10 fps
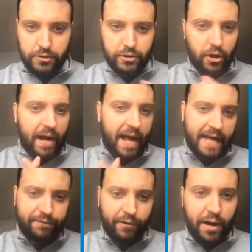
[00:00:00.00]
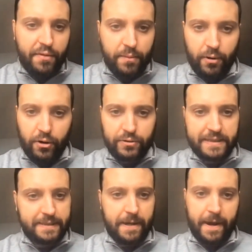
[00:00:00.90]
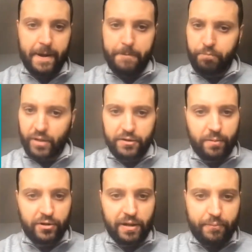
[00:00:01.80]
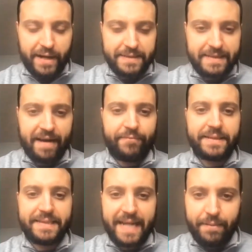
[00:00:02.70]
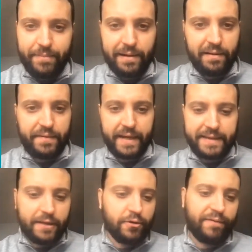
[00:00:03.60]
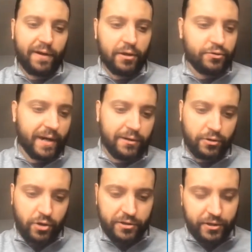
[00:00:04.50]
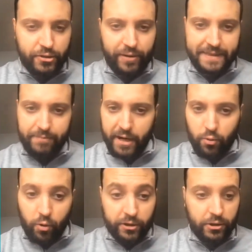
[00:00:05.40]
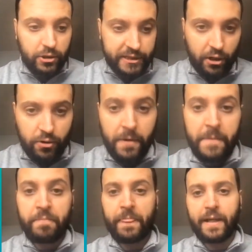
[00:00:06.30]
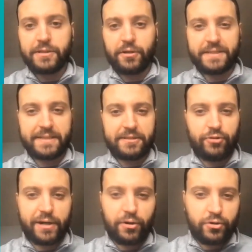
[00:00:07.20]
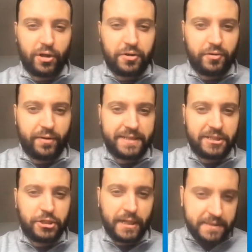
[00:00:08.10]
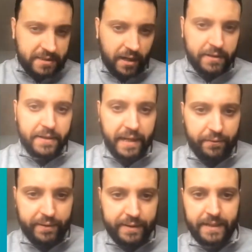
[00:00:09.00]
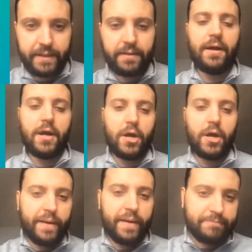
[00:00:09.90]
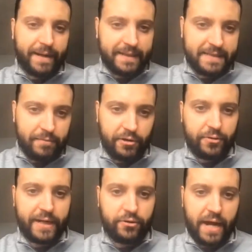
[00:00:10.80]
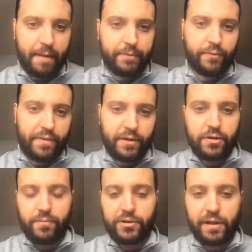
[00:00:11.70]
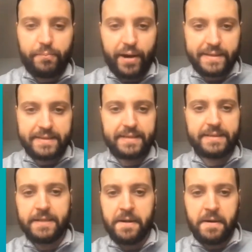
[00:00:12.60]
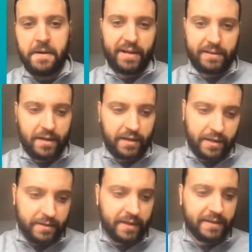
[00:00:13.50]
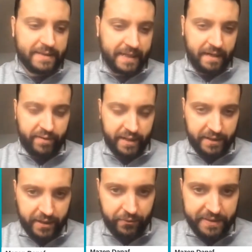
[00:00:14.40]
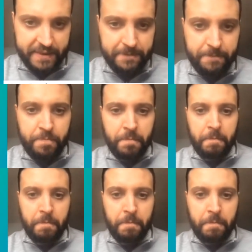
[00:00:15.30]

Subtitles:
So as for other modes, intermodal prices have been stable. They tend to follow truckload contract rates by a quarter or so. So since truckload contract rates just started increasing, we expect a similar trend to happen with intermodal prices, but not a significant increase.